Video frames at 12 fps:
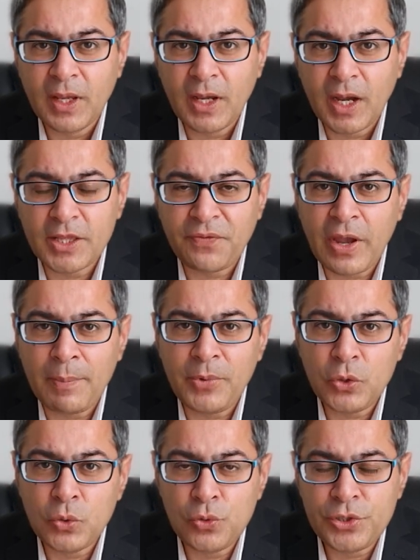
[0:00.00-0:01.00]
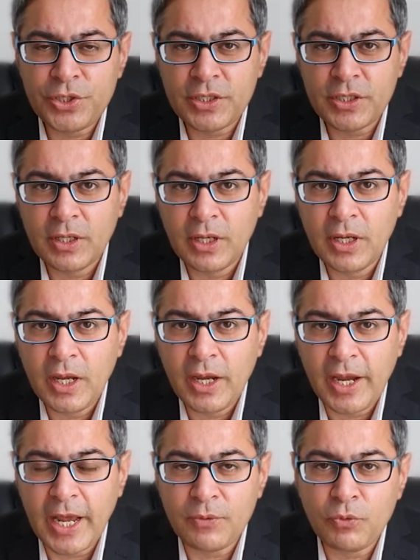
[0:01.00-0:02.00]
other family routes,
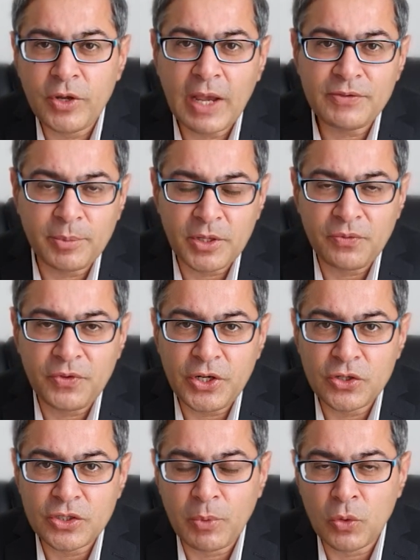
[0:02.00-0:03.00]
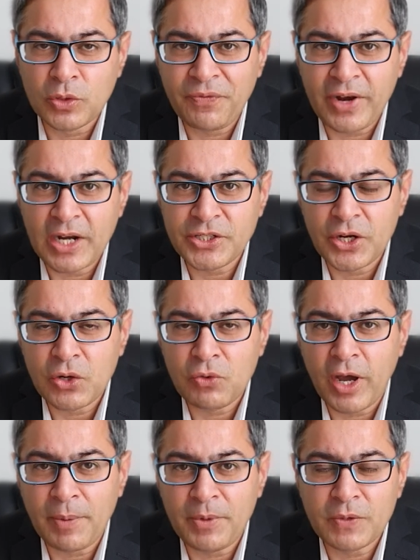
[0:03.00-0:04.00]
and we have some other videos about the financial
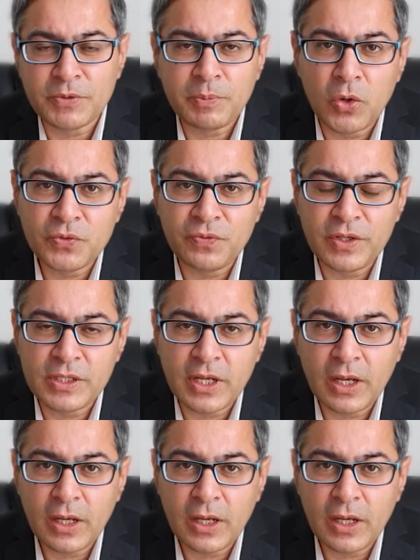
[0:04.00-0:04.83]
requirements of spouse visa.